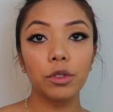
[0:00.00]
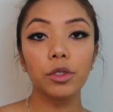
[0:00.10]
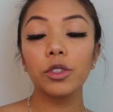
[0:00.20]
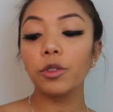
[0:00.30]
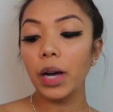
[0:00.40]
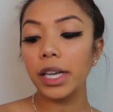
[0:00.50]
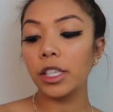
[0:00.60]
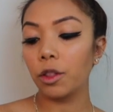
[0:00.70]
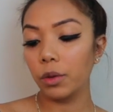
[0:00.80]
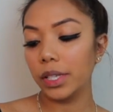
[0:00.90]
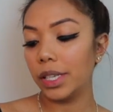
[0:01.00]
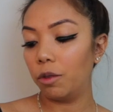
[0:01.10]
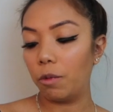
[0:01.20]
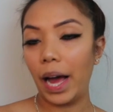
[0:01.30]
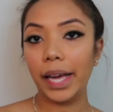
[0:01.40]
use Crest
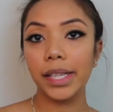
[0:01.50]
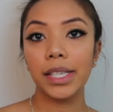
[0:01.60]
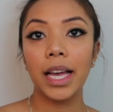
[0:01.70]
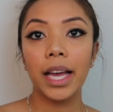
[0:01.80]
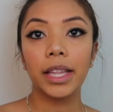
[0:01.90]
3D White.